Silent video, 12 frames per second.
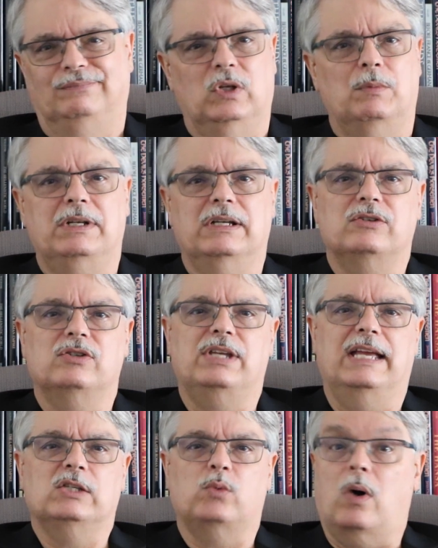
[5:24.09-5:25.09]
Nobody
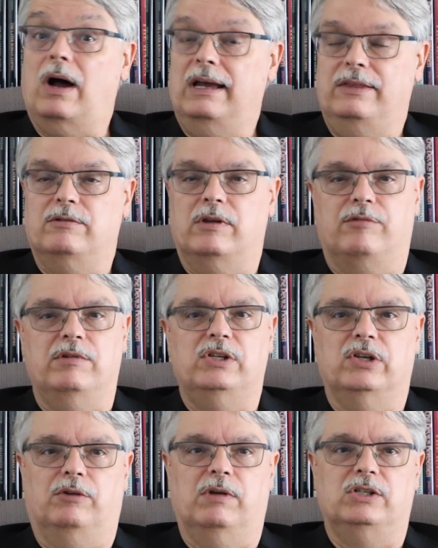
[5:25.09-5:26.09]
understands why there are three
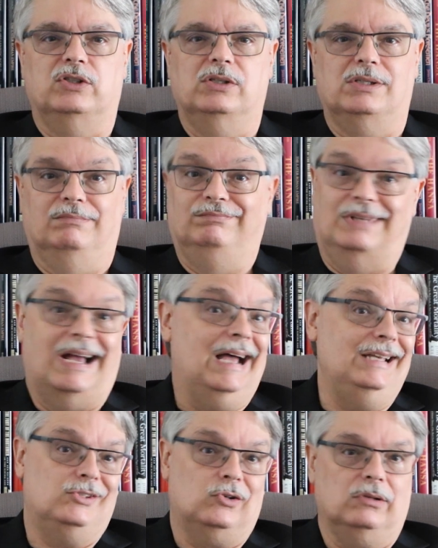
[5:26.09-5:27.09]
generations.
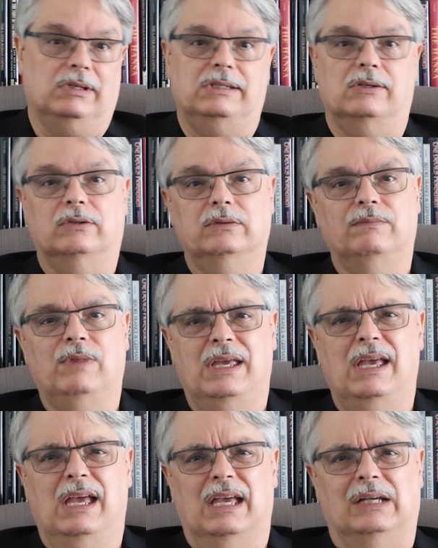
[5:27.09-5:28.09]
I certainly don't.
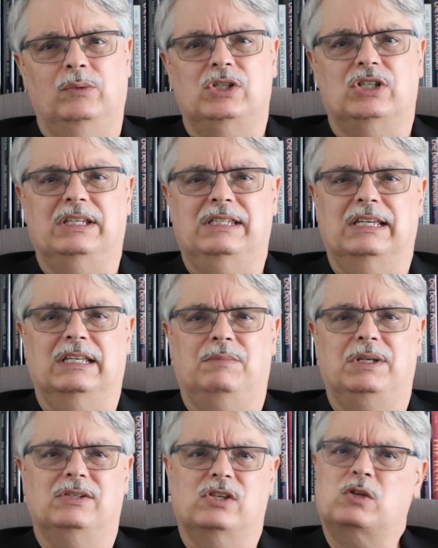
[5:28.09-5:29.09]
I wish I did,
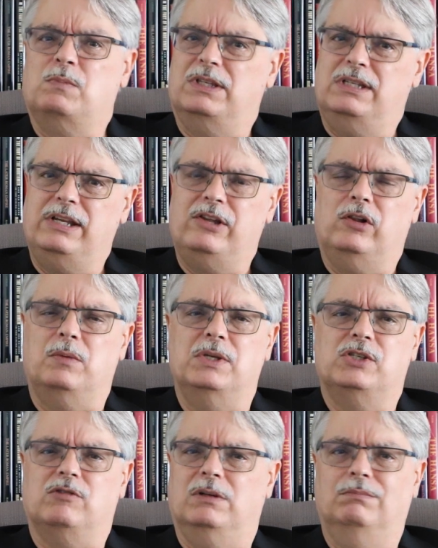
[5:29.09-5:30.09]
because this particular
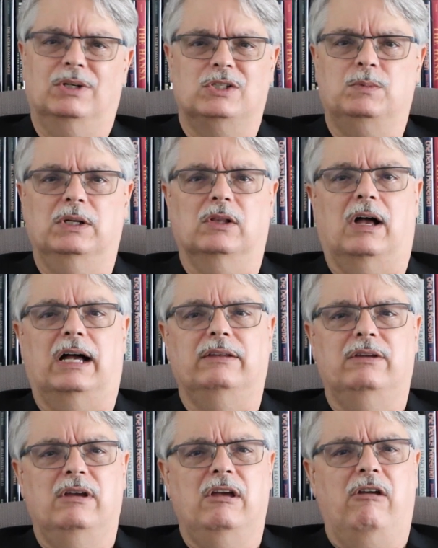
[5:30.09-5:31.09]
mystery bugs me a lot.
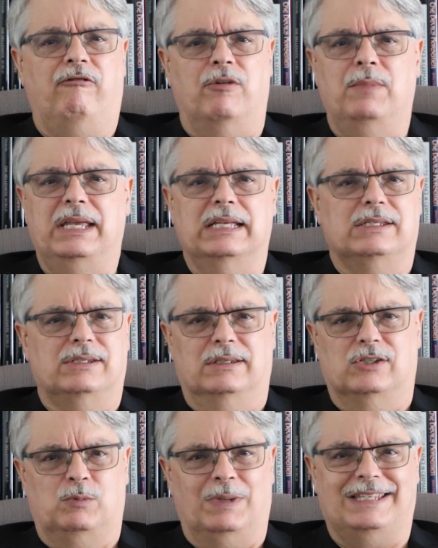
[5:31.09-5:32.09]
For me, it's
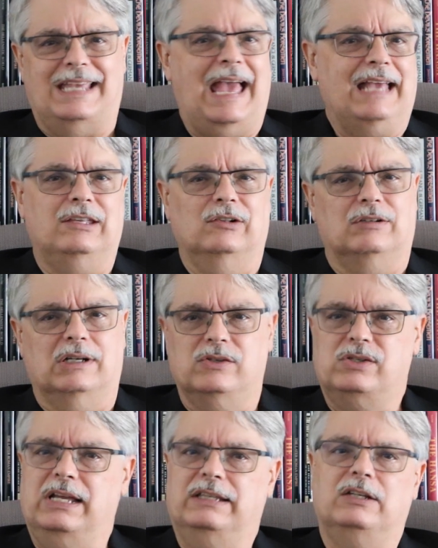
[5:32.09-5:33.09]
a spectacular,
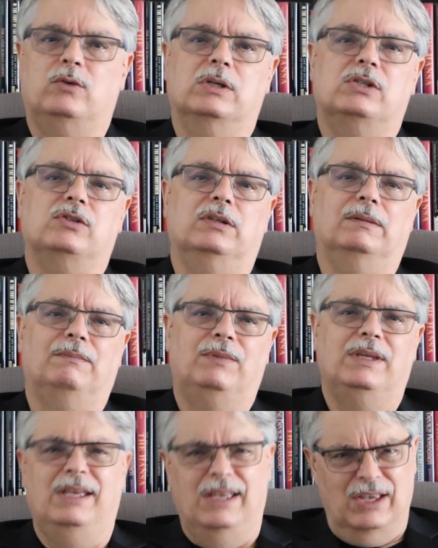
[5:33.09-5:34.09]
outstanding question.
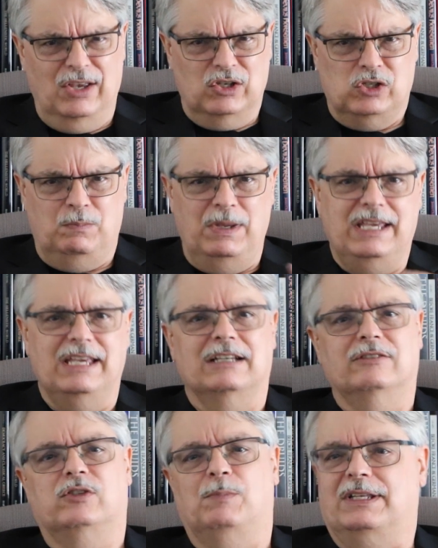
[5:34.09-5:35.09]
Speaking
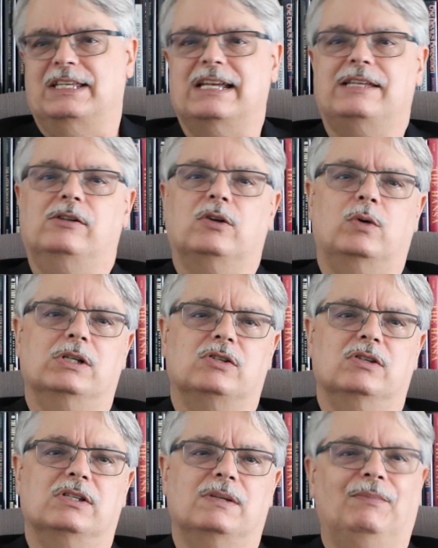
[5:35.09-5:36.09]
of spectacular
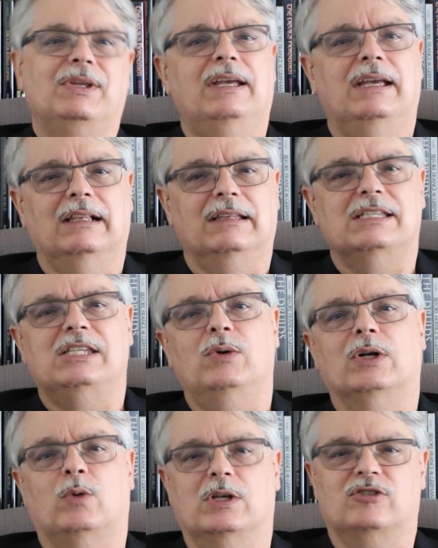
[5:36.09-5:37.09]
questions, Let's see
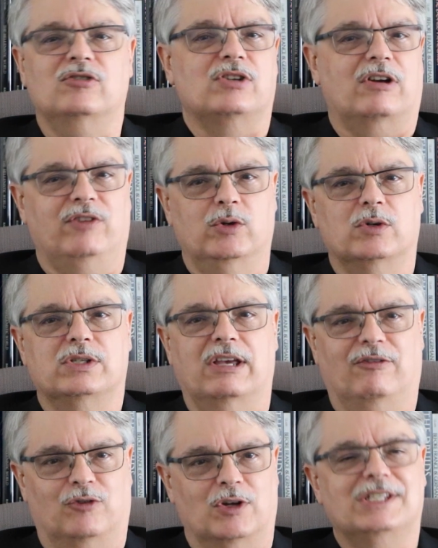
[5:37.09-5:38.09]
what questions our viewers
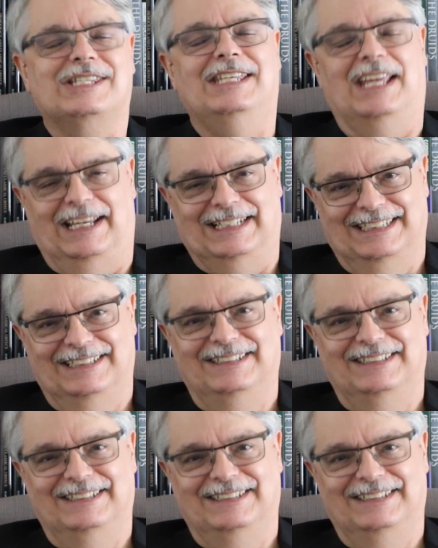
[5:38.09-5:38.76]
have for us today.